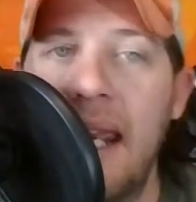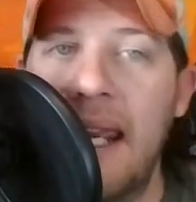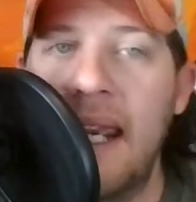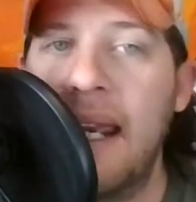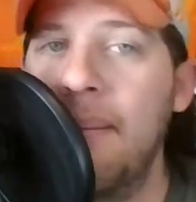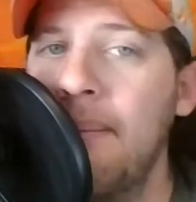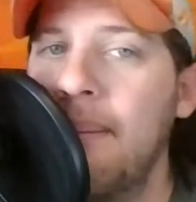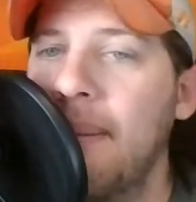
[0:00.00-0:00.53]

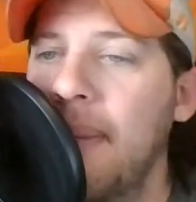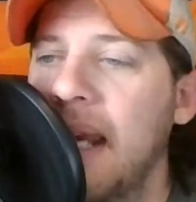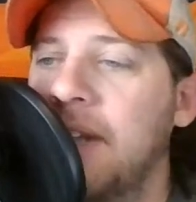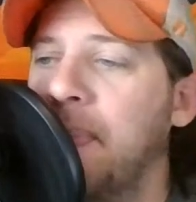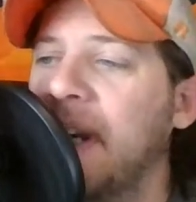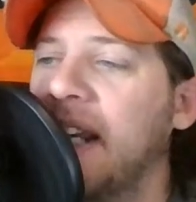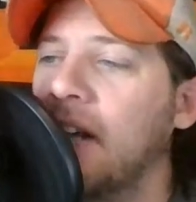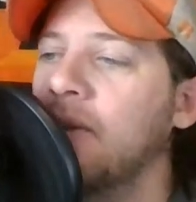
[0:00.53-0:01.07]
it's
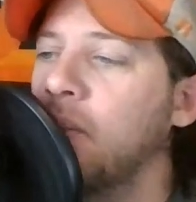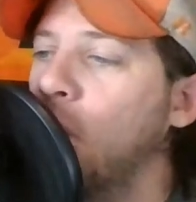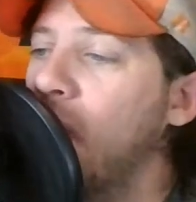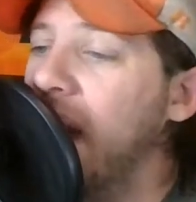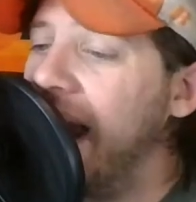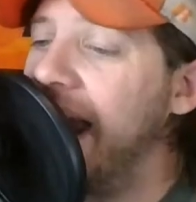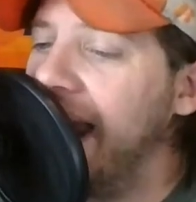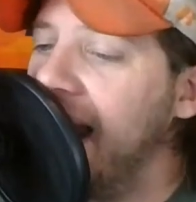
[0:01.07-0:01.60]
because
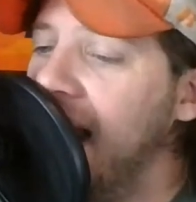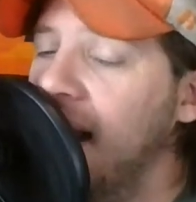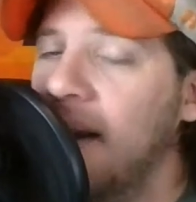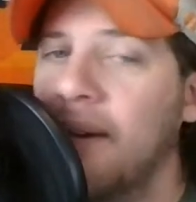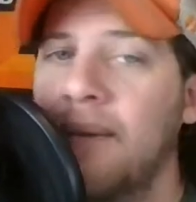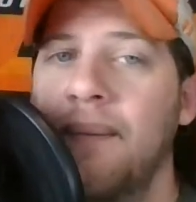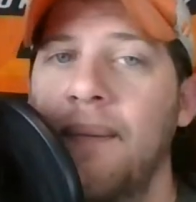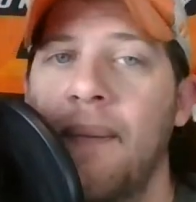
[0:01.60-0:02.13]
we
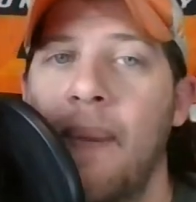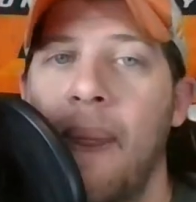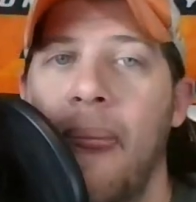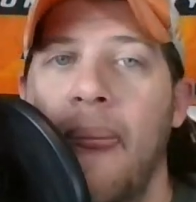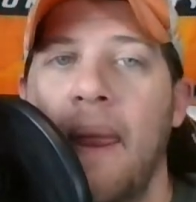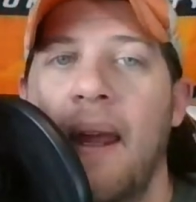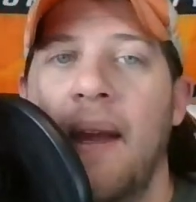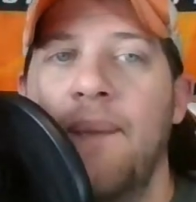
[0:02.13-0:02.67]

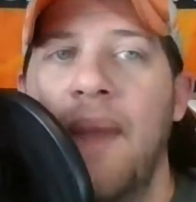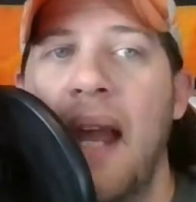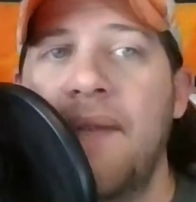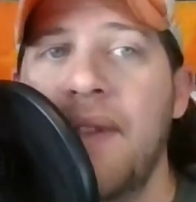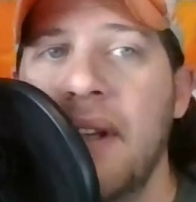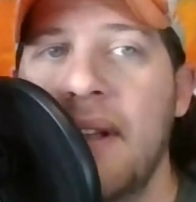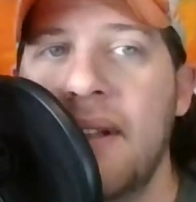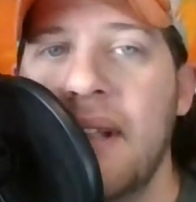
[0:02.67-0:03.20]
have
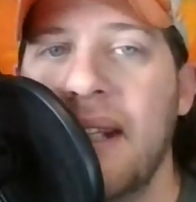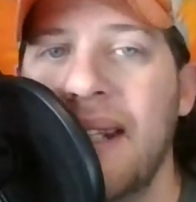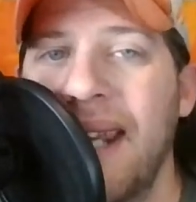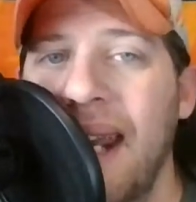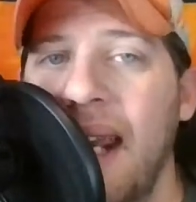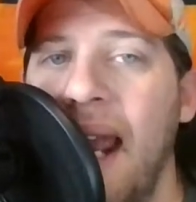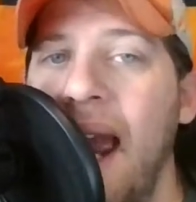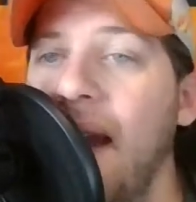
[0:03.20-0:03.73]
to
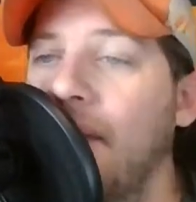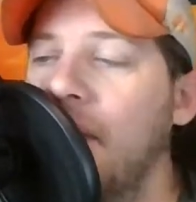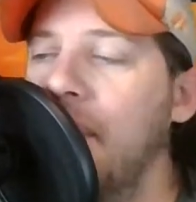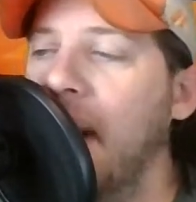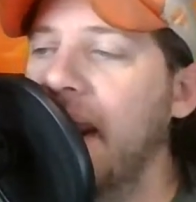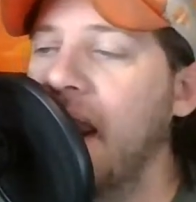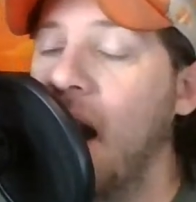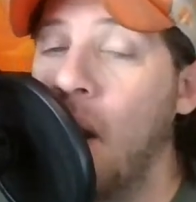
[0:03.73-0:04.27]
get
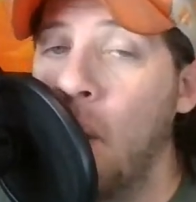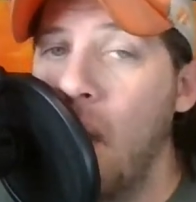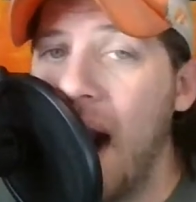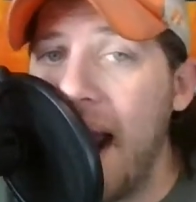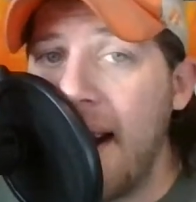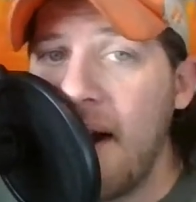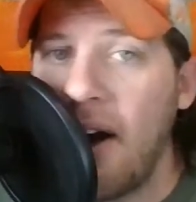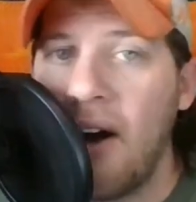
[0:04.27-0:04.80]
everybody
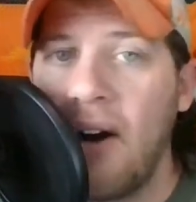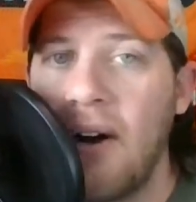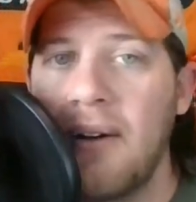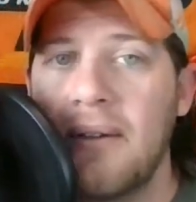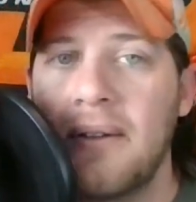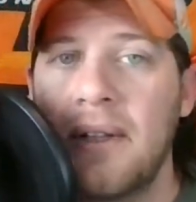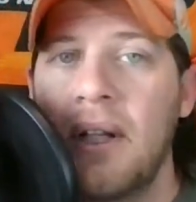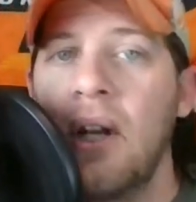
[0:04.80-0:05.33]
aware.
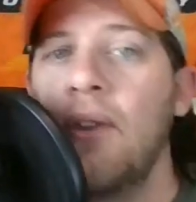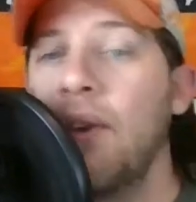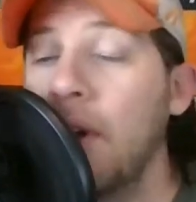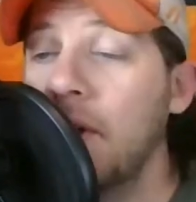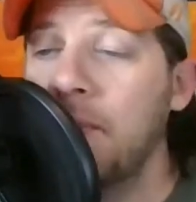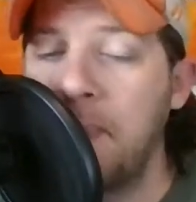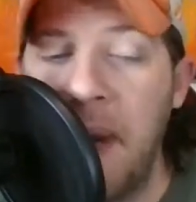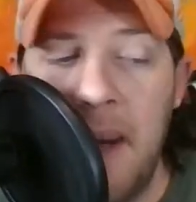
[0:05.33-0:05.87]

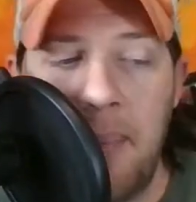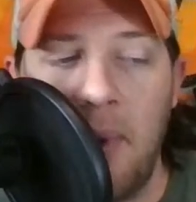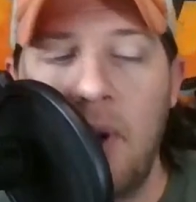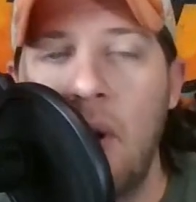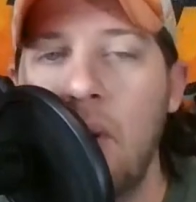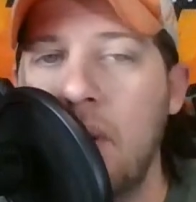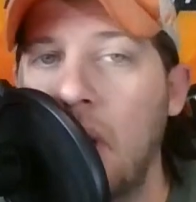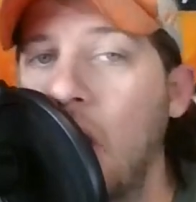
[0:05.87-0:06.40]
There's people in
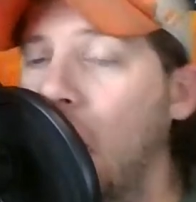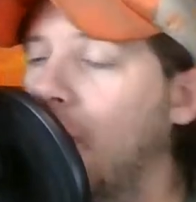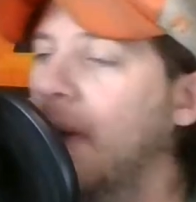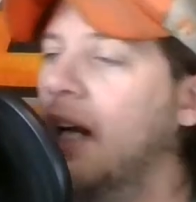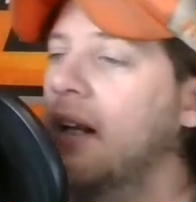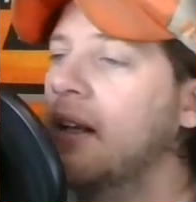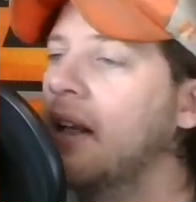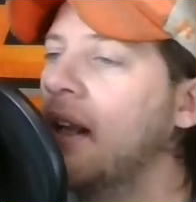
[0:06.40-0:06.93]

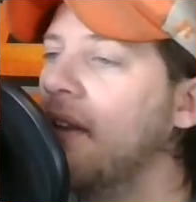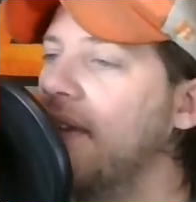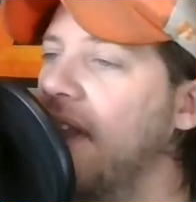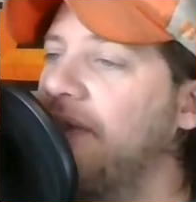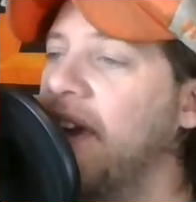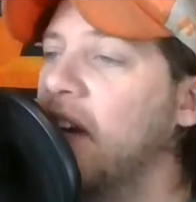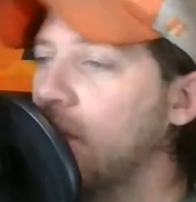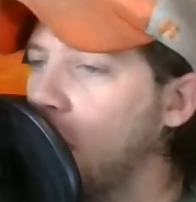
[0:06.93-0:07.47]
Oklahoma that
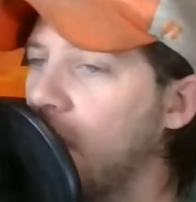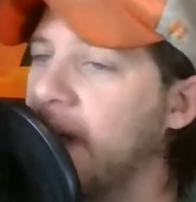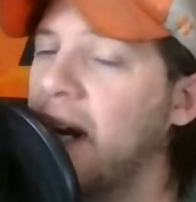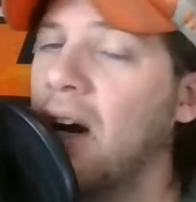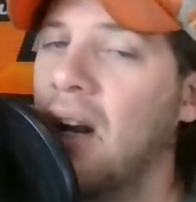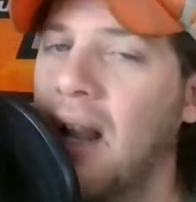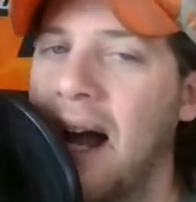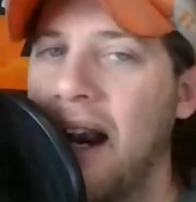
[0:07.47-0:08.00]
think North
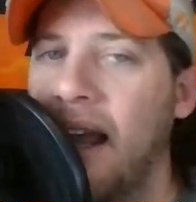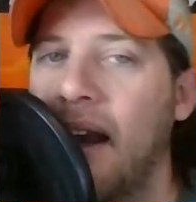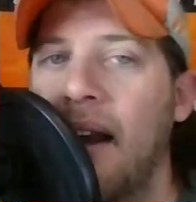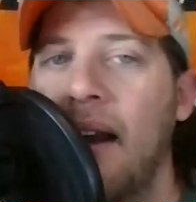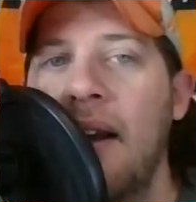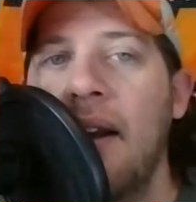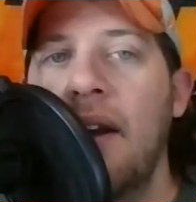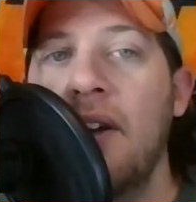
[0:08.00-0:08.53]
Carolina
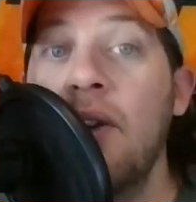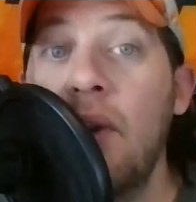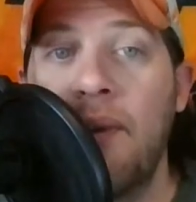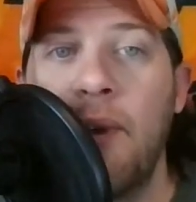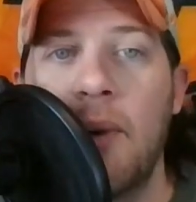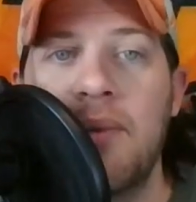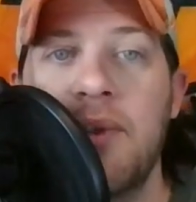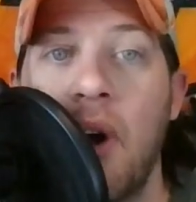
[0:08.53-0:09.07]

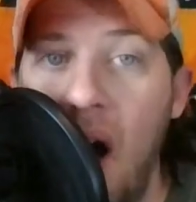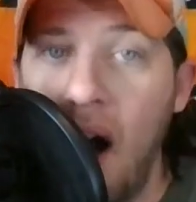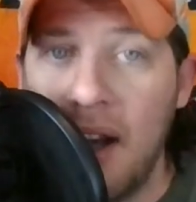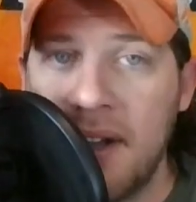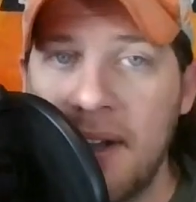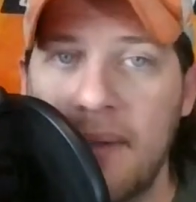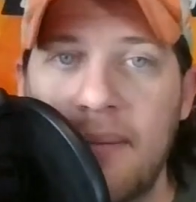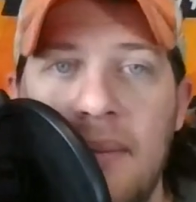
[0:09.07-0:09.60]
uniforms are
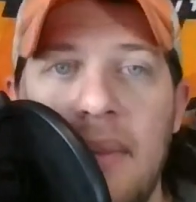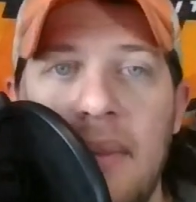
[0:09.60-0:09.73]
awesome.